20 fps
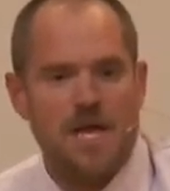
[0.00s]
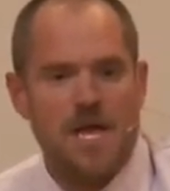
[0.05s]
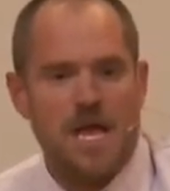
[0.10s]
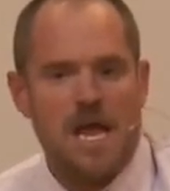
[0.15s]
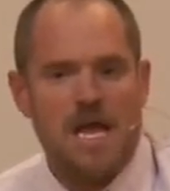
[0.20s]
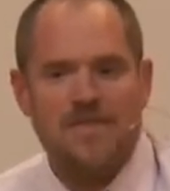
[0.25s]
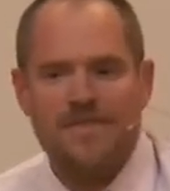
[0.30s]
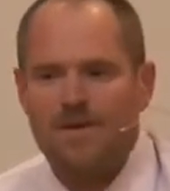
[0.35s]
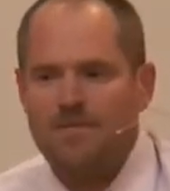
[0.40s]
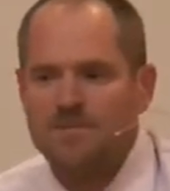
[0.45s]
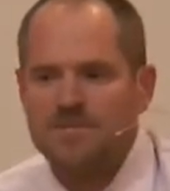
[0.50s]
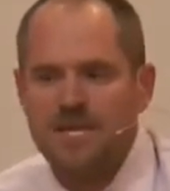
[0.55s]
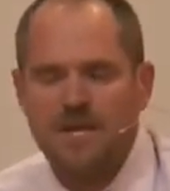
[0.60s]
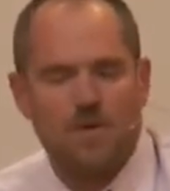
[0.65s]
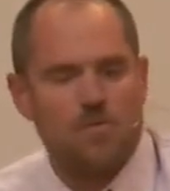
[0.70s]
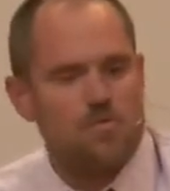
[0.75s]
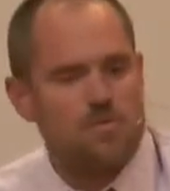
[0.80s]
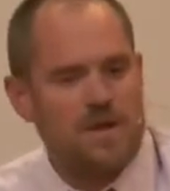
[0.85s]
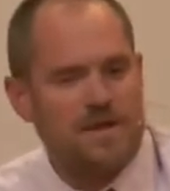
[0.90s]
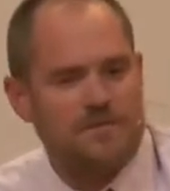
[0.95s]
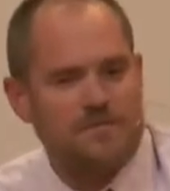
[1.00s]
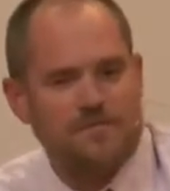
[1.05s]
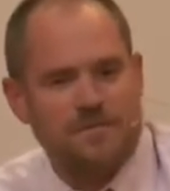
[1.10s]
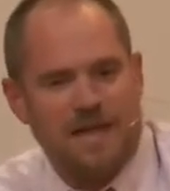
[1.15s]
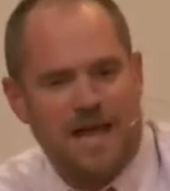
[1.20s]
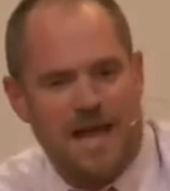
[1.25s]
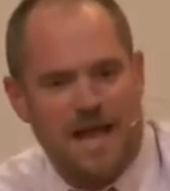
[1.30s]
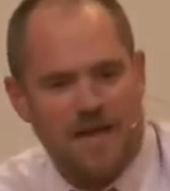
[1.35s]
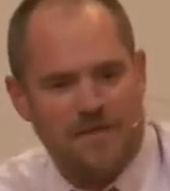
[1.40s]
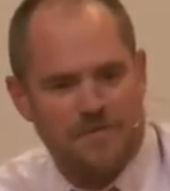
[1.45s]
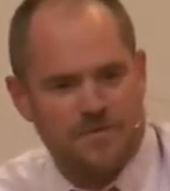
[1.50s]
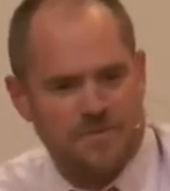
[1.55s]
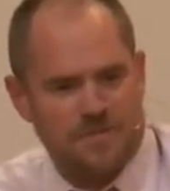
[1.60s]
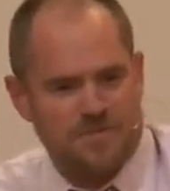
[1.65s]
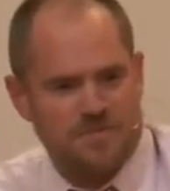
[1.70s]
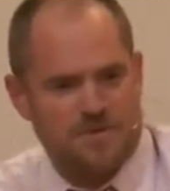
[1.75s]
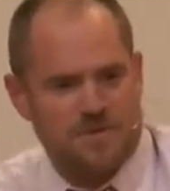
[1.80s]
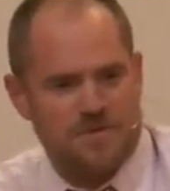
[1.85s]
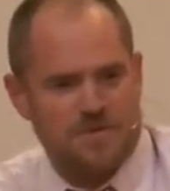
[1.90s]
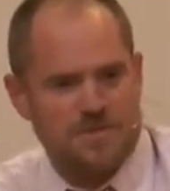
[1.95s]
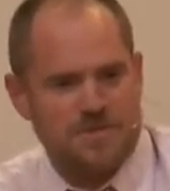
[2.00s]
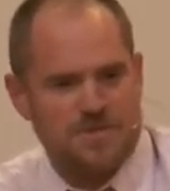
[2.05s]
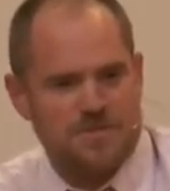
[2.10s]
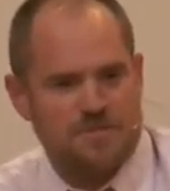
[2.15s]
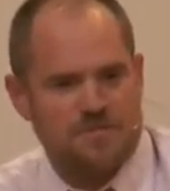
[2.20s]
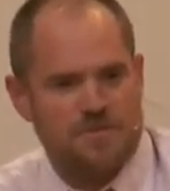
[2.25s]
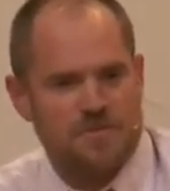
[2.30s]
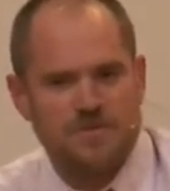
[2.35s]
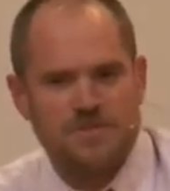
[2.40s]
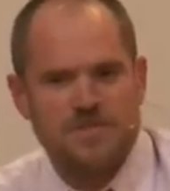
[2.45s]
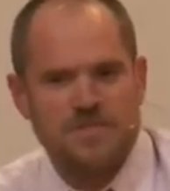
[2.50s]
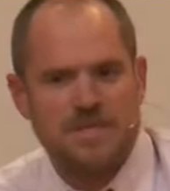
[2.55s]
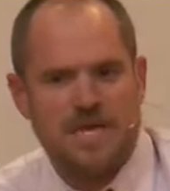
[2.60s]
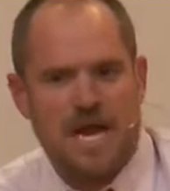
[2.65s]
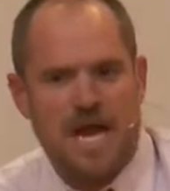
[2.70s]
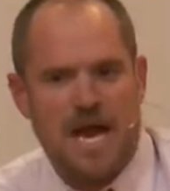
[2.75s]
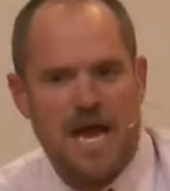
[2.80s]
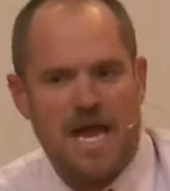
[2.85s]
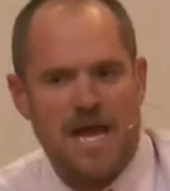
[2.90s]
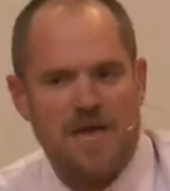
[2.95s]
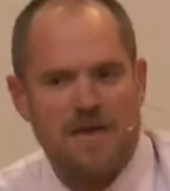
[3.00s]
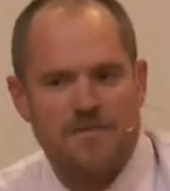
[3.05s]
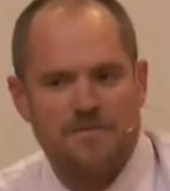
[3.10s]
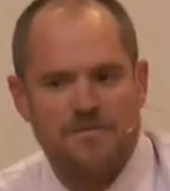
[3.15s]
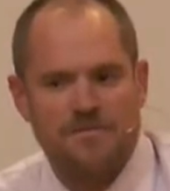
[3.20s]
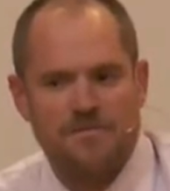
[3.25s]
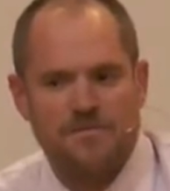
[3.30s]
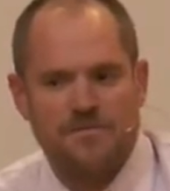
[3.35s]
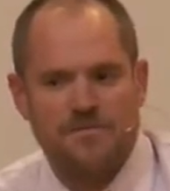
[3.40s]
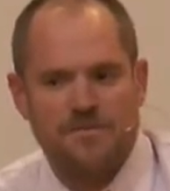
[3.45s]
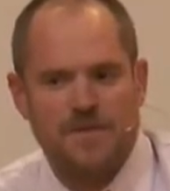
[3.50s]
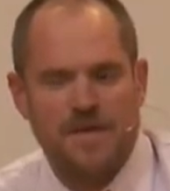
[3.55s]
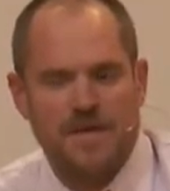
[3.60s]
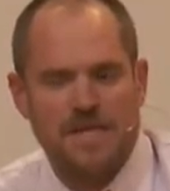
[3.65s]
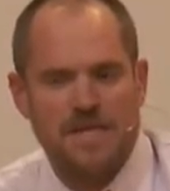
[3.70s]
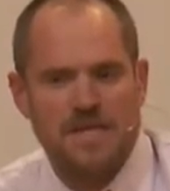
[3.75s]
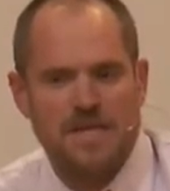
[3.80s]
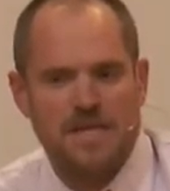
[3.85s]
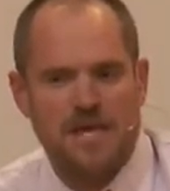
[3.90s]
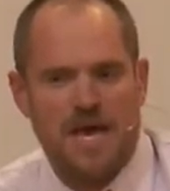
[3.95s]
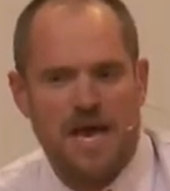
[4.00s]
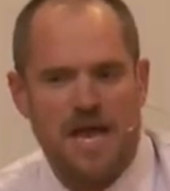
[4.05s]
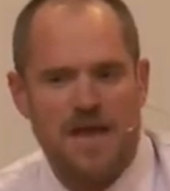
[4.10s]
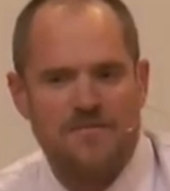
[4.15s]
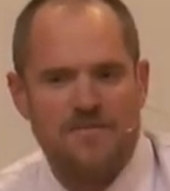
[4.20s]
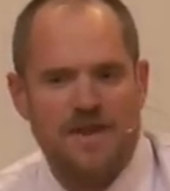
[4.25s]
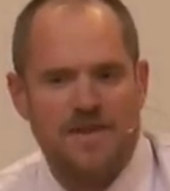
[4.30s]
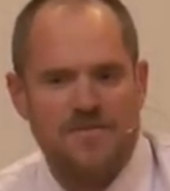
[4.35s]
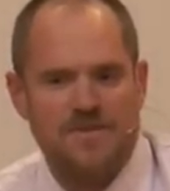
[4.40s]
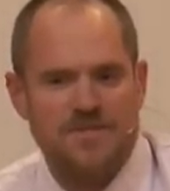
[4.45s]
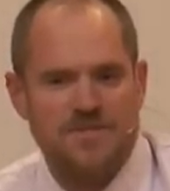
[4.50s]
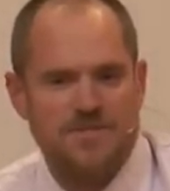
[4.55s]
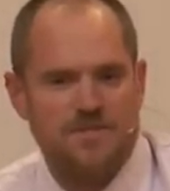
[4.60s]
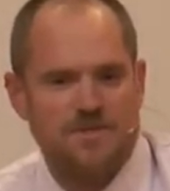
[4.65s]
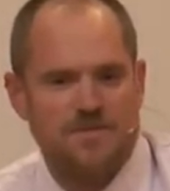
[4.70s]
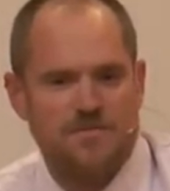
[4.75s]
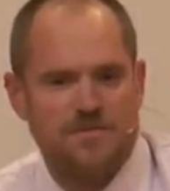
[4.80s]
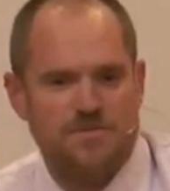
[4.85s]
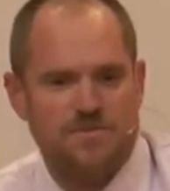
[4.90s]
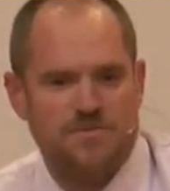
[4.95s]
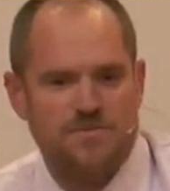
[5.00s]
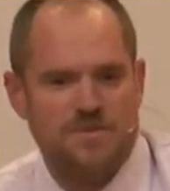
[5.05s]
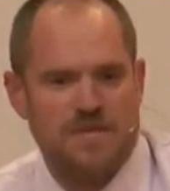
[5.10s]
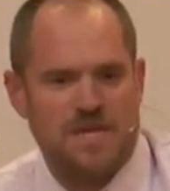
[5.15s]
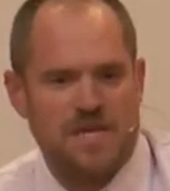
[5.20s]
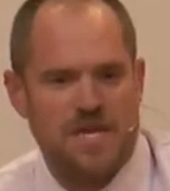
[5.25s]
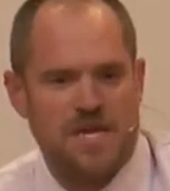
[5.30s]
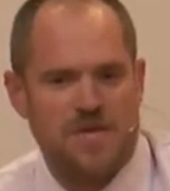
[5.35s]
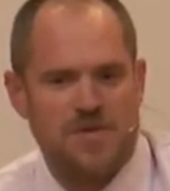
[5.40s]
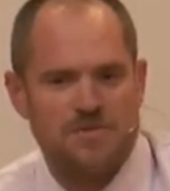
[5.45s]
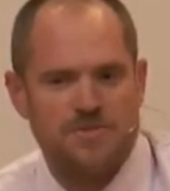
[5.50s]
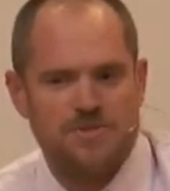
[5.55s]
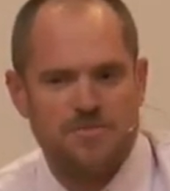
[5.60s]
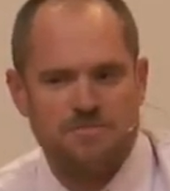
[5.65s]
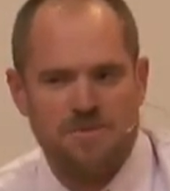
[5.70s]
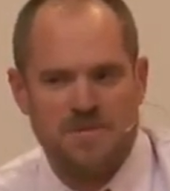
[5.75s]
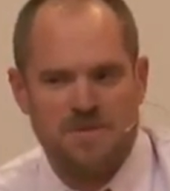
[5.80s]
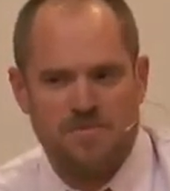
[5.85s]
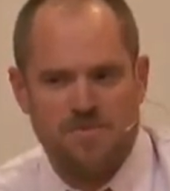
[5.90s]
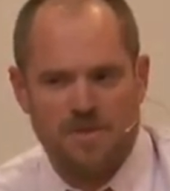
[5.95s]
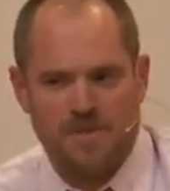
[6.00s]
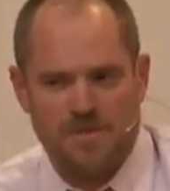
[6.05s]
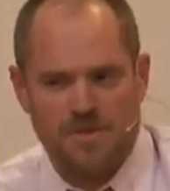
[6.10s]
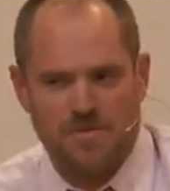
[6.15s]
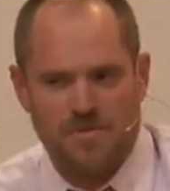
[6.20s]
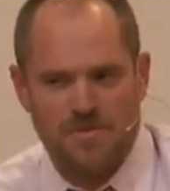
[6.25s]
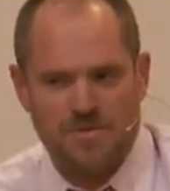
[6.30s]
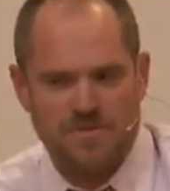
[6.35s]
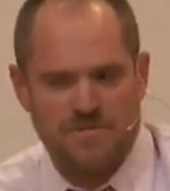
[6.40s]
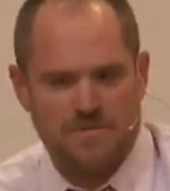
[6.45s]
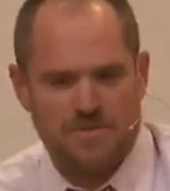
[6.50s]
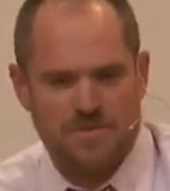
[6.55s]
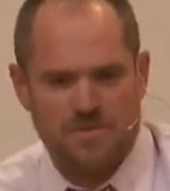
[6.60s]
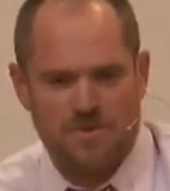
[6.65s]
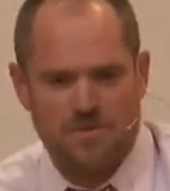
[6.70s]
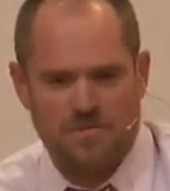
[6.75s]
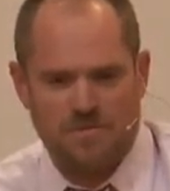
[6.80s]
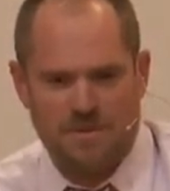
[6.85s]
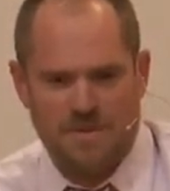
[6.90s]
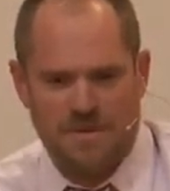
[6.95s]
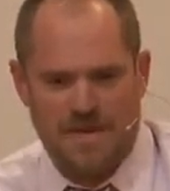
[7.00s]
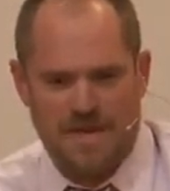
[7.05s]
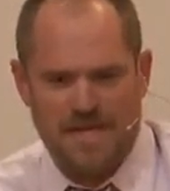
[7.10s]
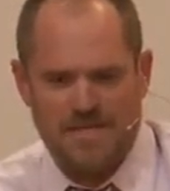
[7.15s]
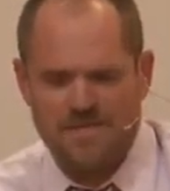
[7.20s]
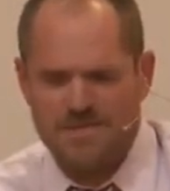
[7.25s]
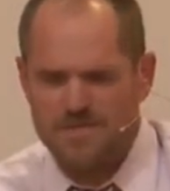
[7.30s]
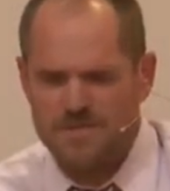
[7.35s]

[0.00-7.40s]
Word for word: And that was like a red flag for this person. The person said, I have done, I have had these interviews with like hundreds of people and no one's ever told me that. So